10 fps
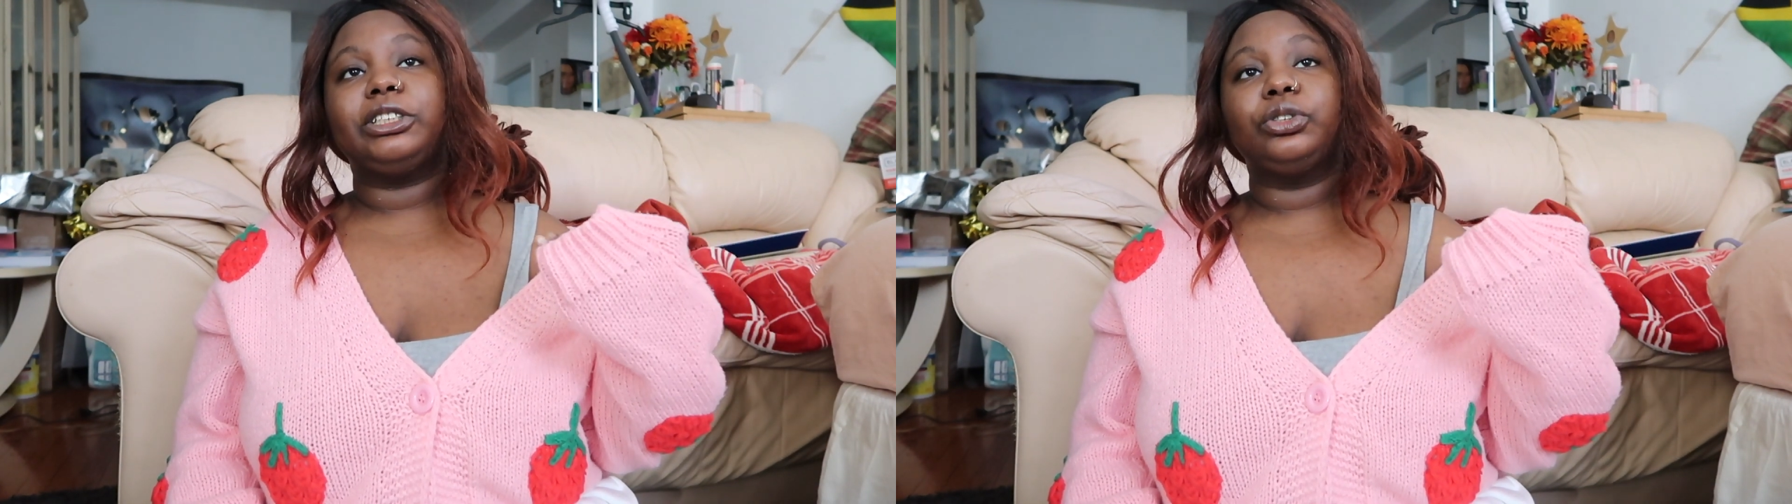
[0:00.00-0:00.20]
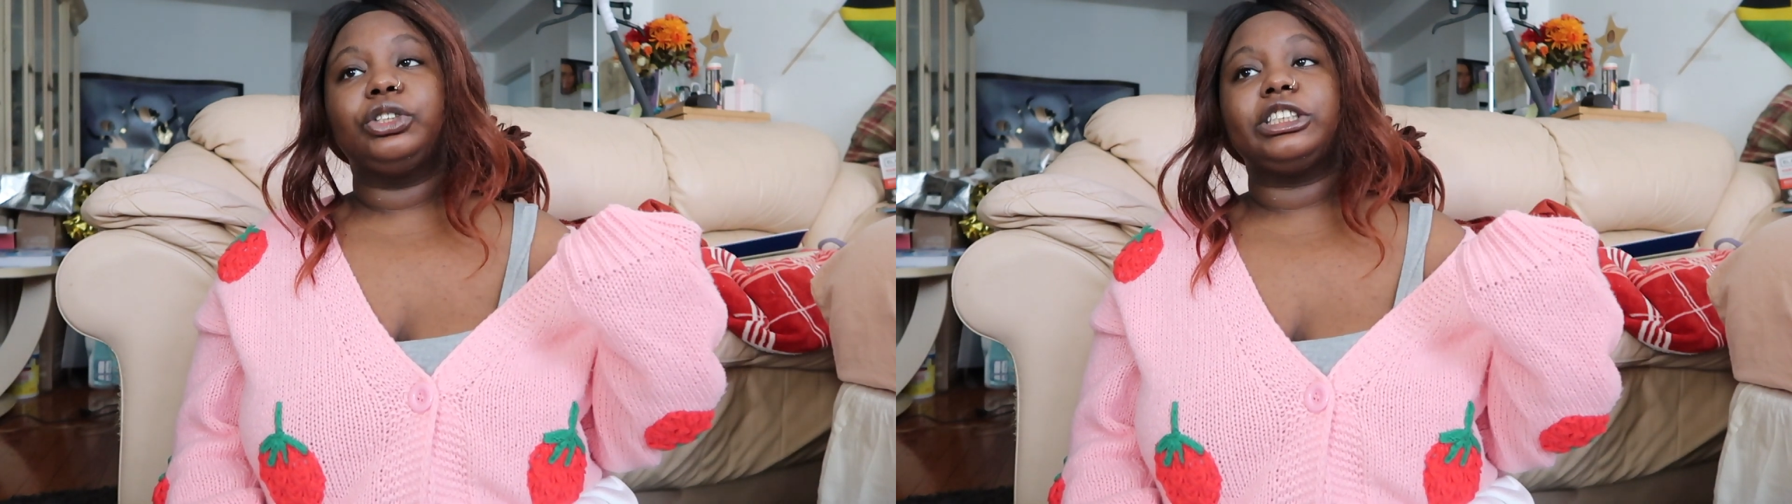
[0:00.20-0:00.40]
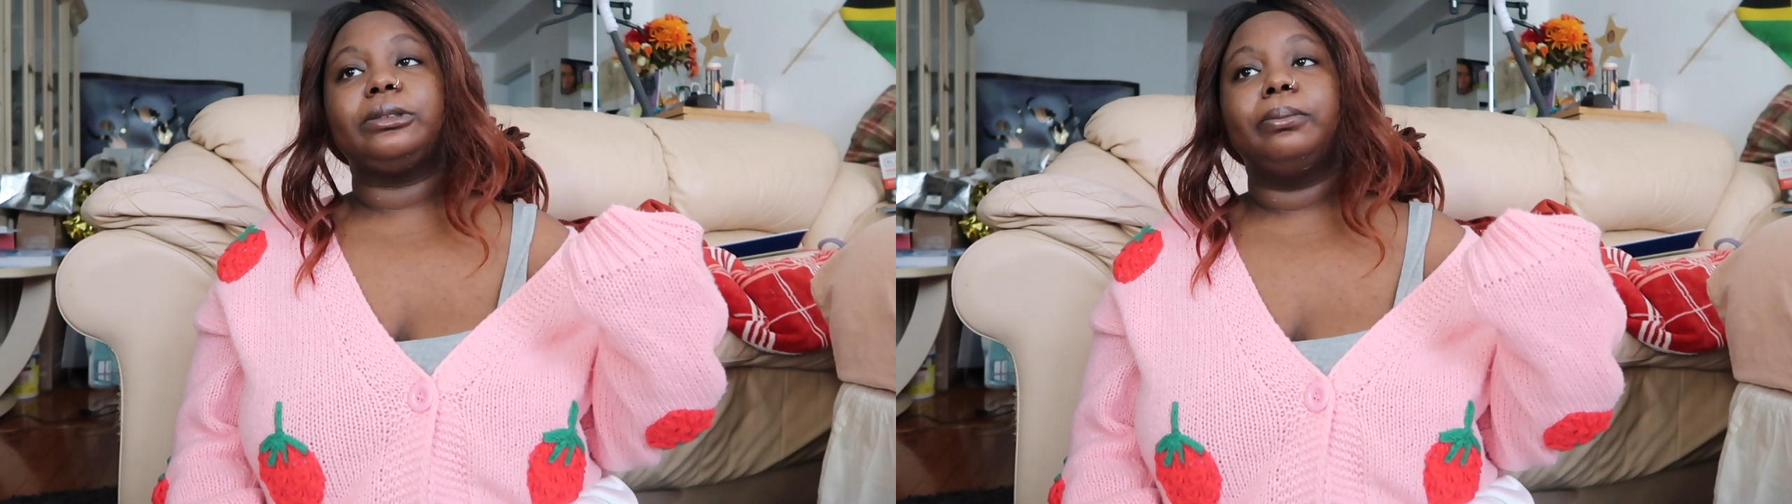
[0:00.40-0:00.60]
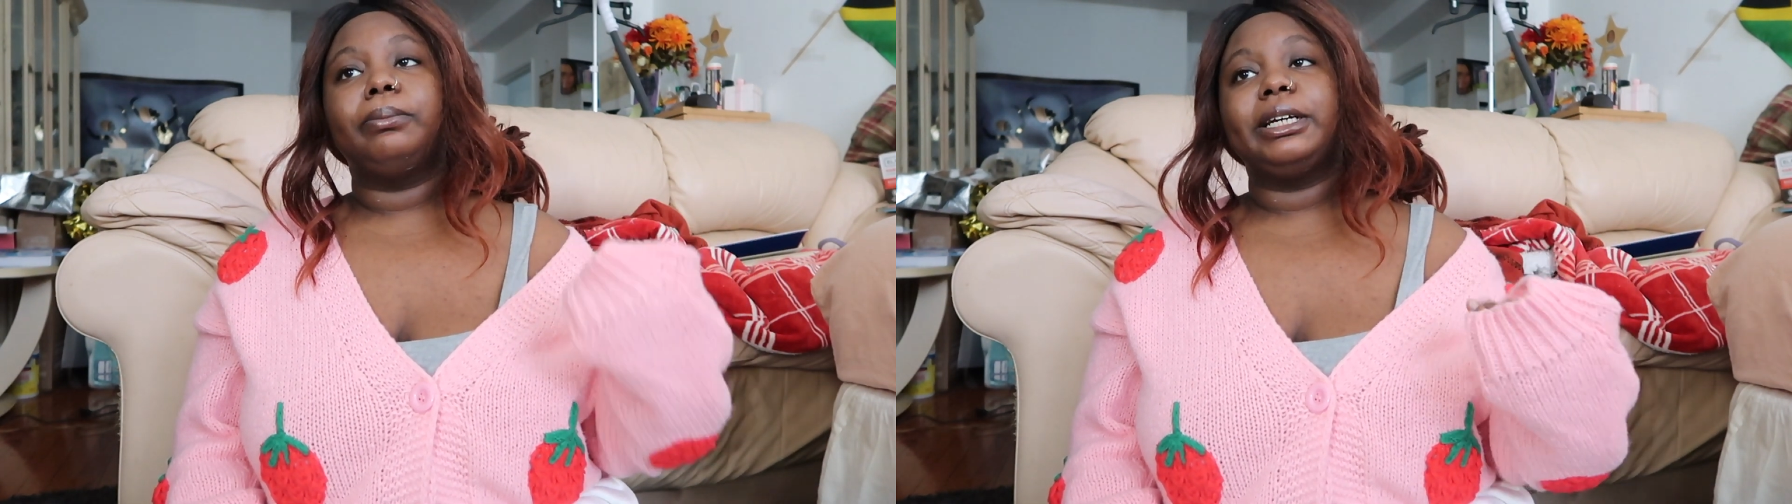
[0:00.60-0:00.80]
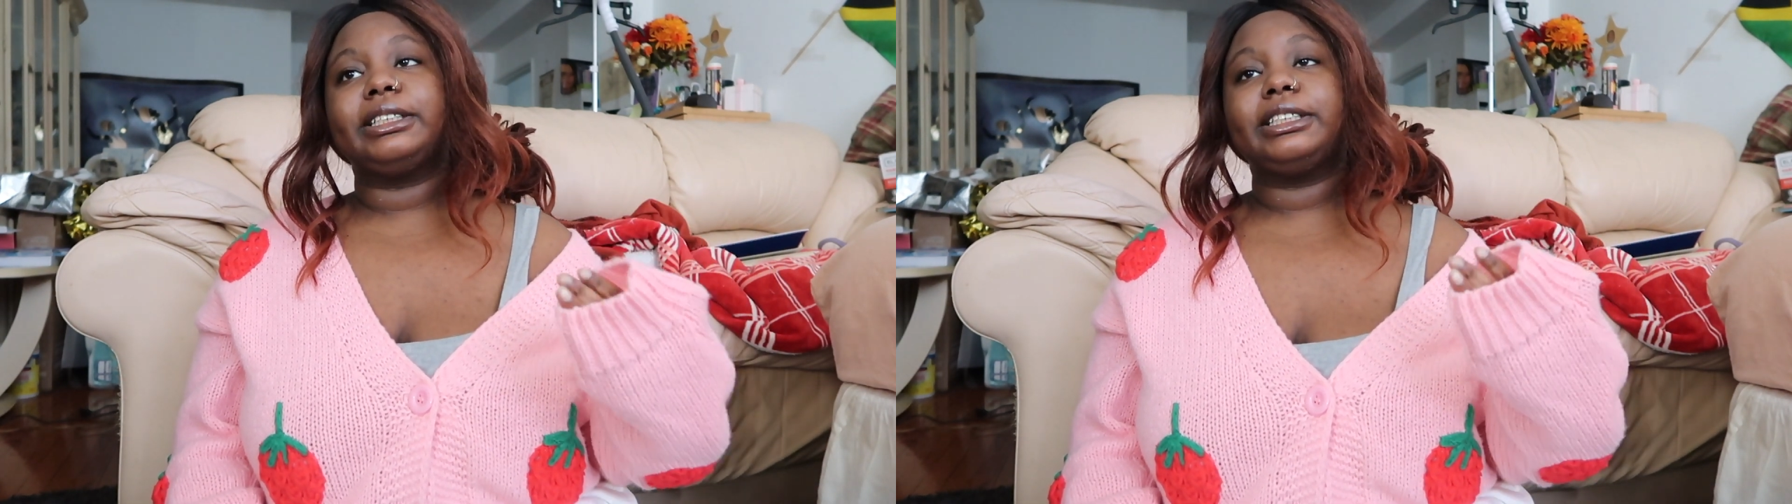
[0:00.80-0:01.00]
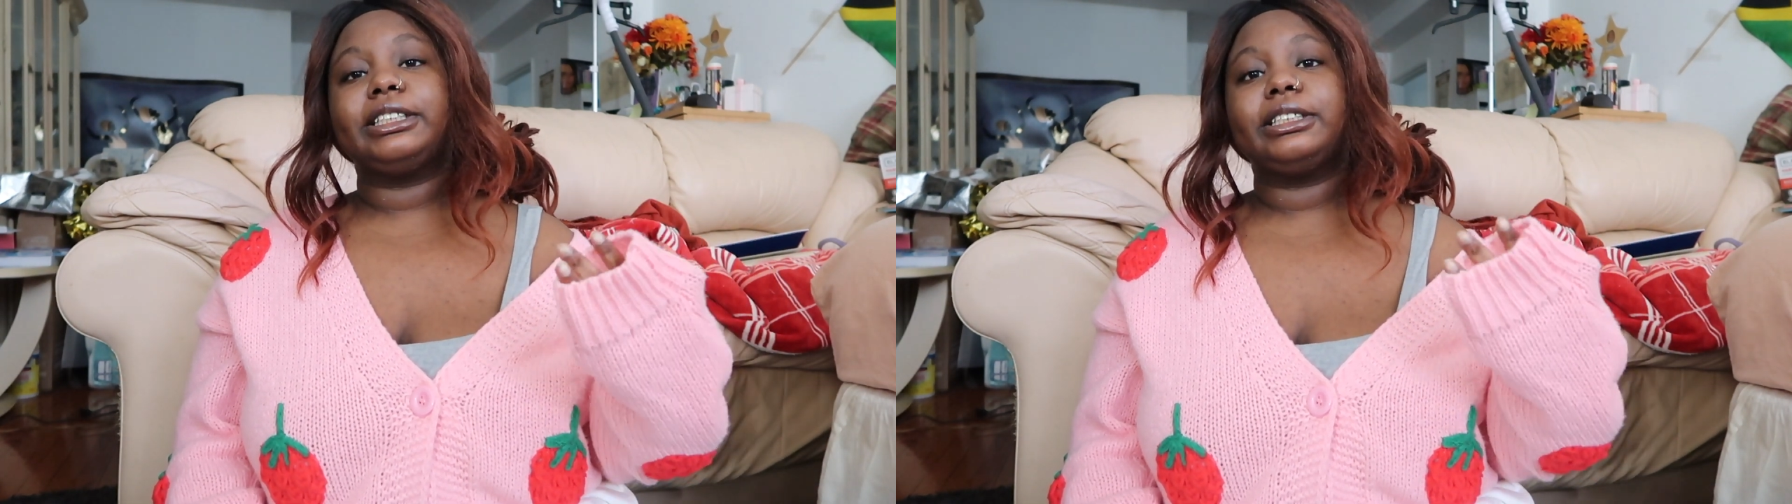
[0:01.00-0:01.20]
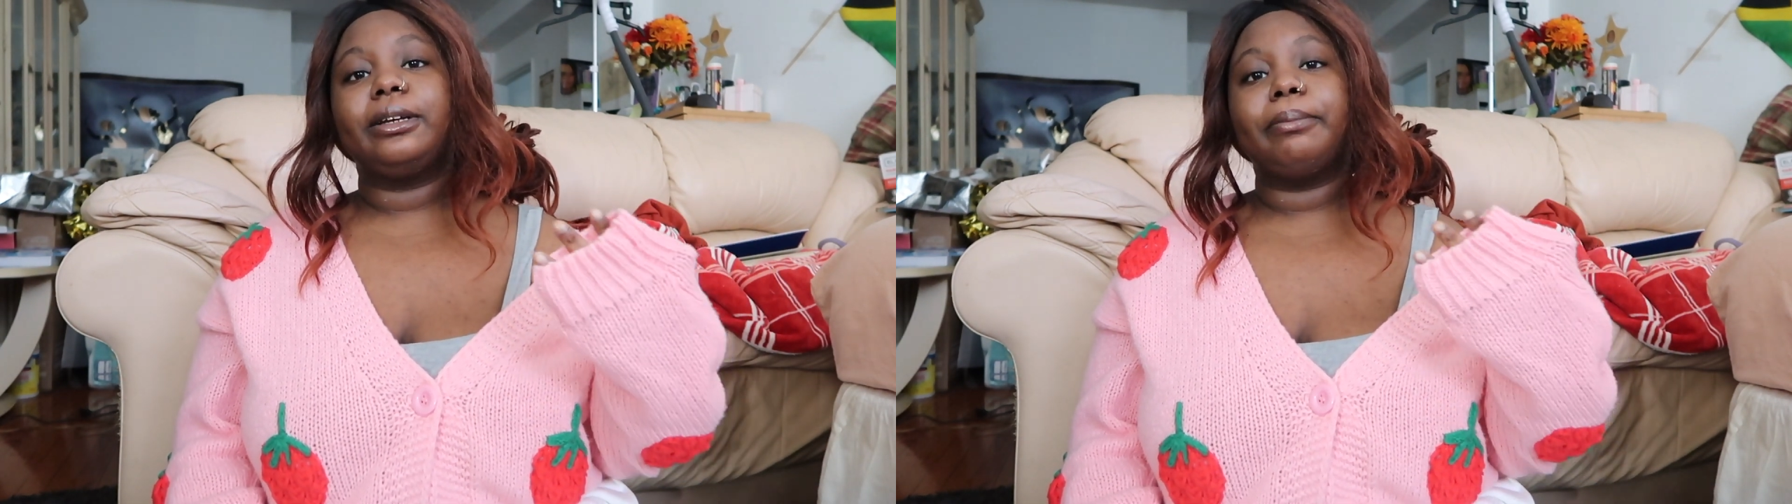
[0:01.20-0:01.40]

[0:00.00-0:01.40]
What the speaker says: you just miss